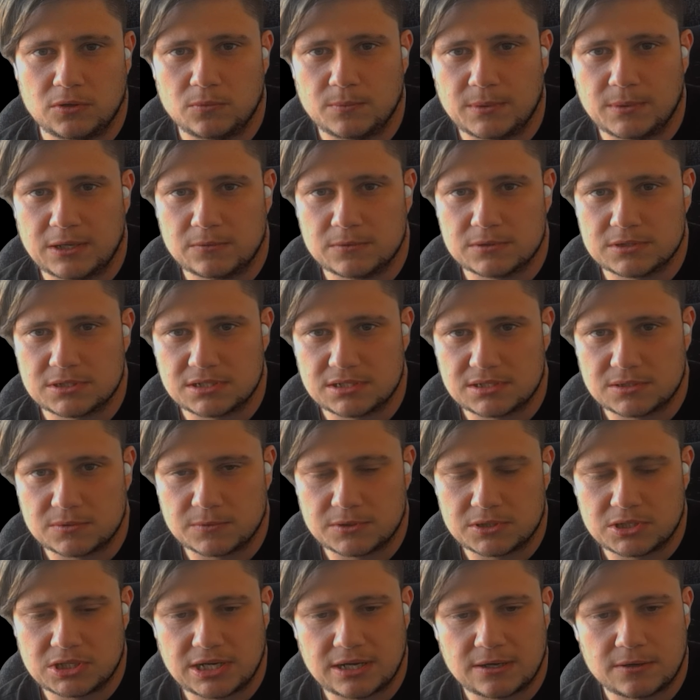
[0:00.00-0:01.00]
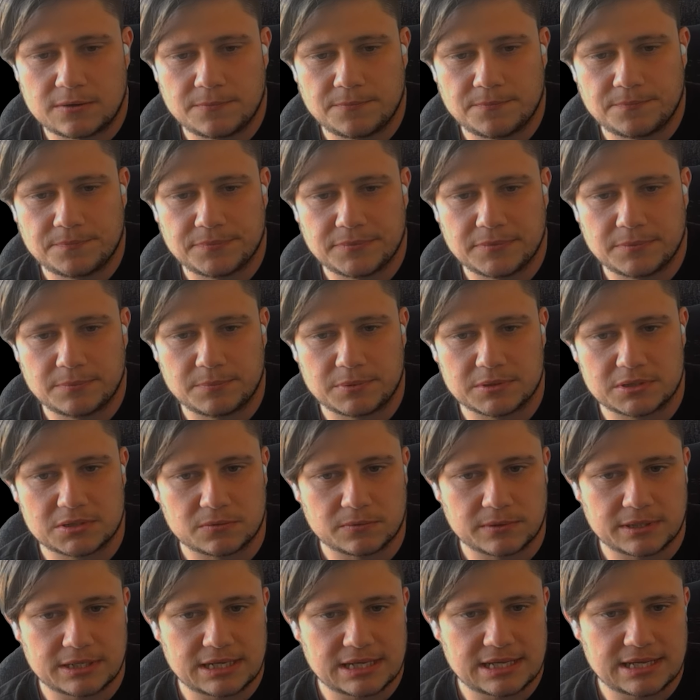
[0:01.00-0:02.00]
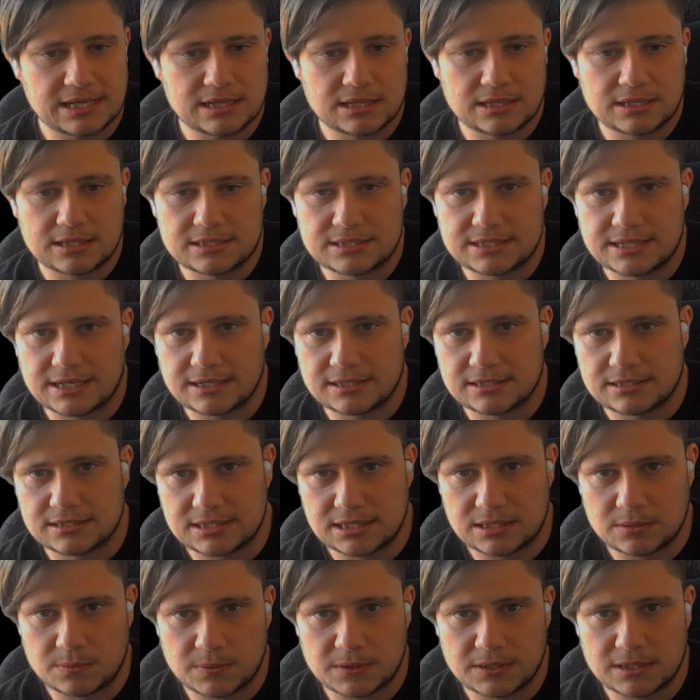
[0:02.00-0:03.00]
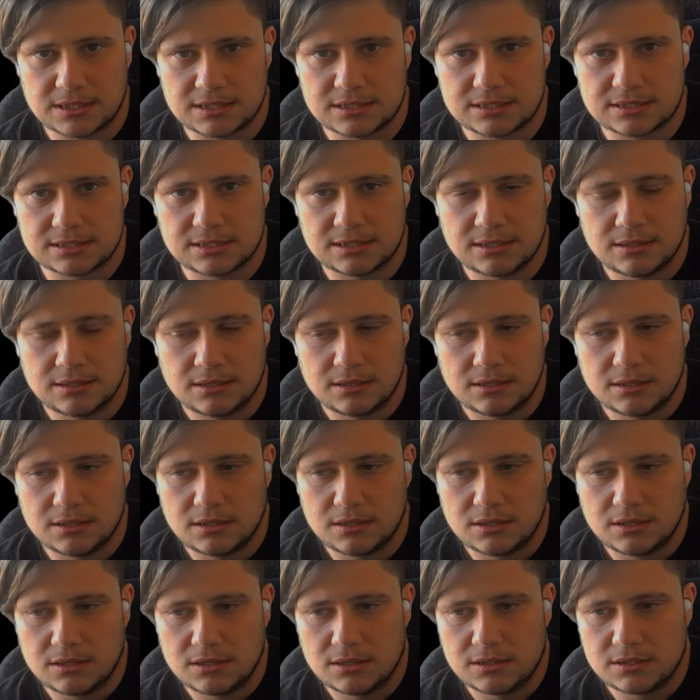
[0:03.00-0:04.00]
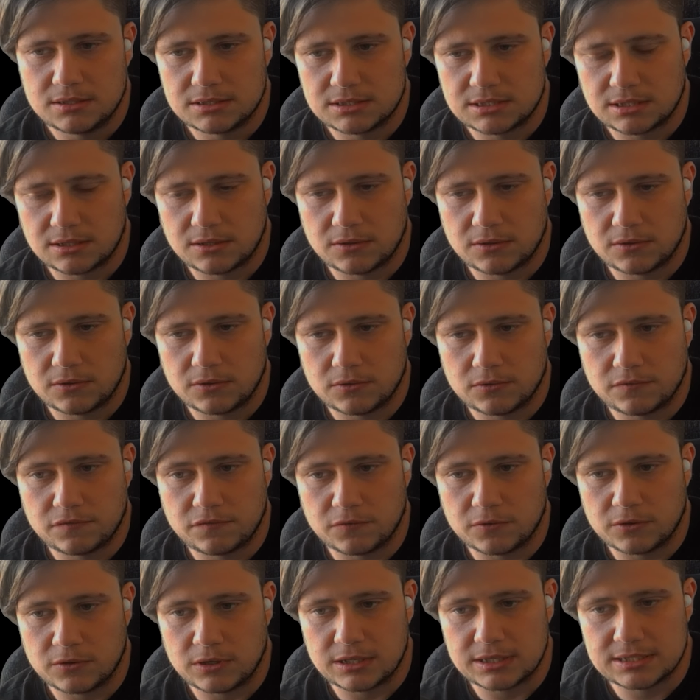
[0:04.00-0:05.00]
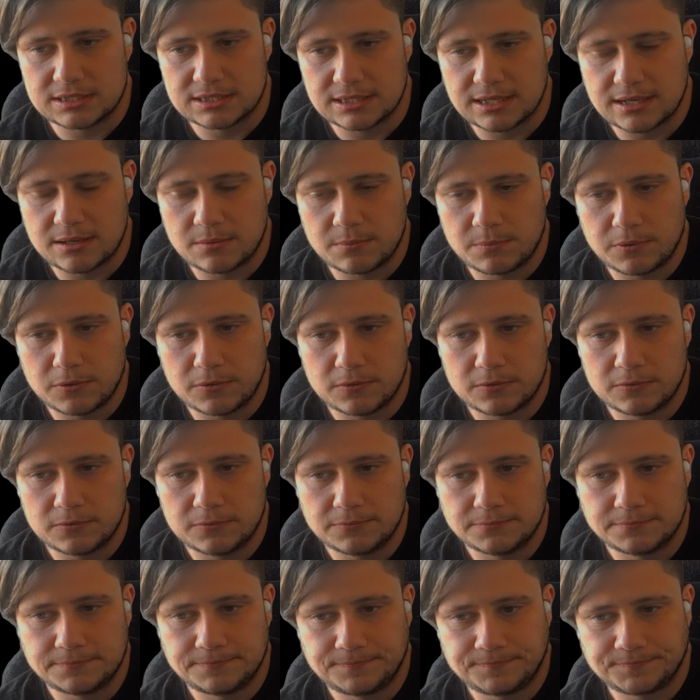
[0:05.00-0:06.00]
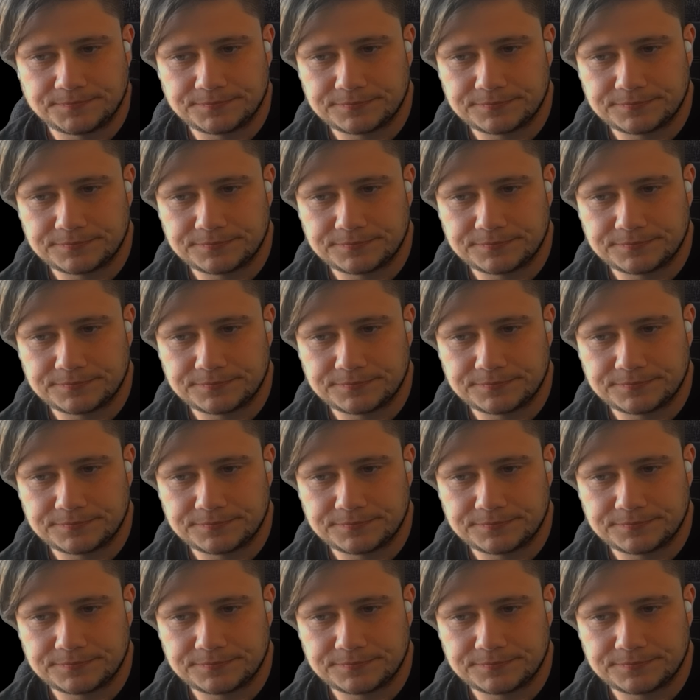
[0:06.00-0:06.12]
you may want to switch out between healer, tank, DPS. So for an example,